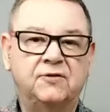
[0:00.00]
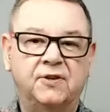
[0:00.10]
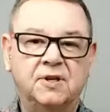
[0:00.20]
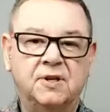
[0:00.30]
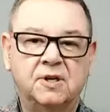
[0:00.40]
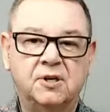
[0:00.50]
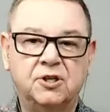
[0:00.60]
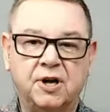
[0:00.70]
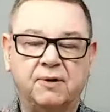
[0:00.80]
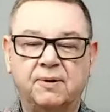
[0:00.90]
for
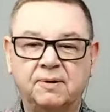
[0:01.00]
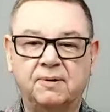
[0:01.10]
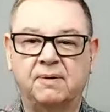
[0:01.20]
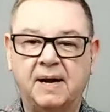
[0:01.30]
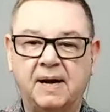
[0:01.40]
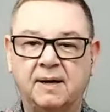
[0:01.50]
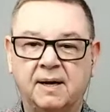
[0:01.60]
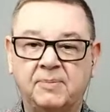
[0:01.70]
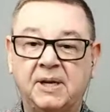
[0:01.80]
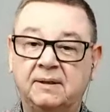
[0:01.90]
Cheryl Cran? I
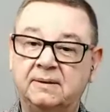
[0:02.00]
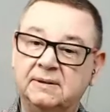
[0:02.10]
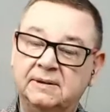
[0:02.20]
mean,